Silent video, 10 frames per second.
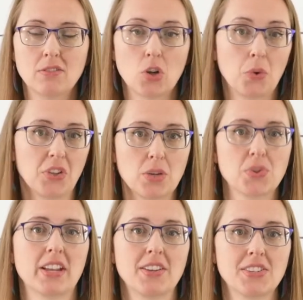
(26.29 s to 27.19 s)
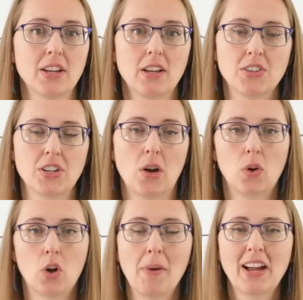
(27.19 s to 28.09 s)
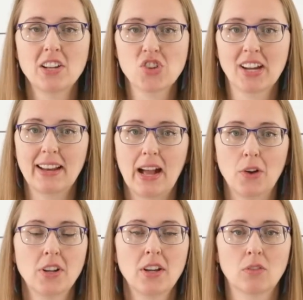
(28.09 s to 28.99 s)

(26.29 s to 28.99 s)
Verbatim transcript: totally useless. So go back and check it out.